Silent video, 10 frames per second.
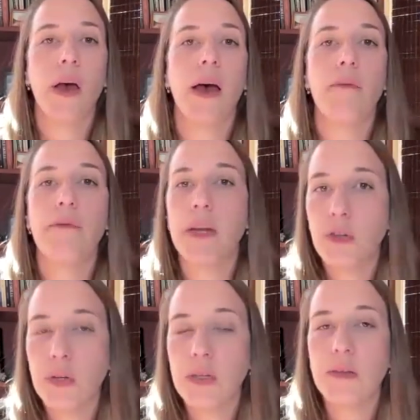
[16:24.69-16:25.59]
our
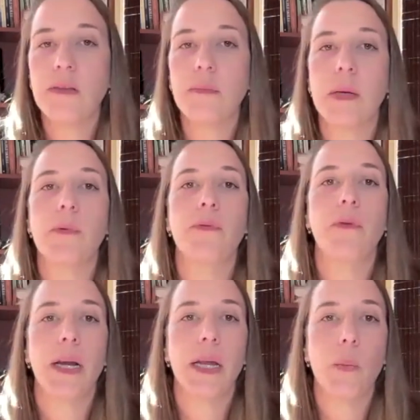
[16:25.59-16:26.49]
veterans, people
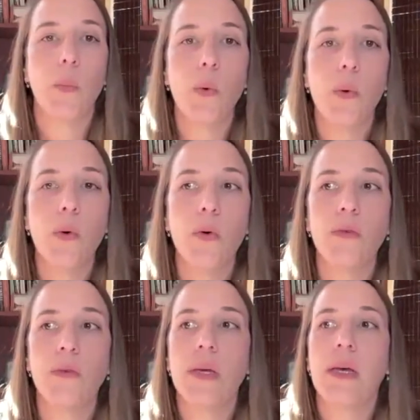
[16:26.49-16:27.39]
fighting in
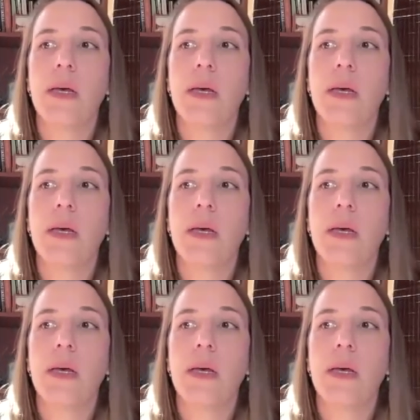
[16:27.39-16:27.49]
wars,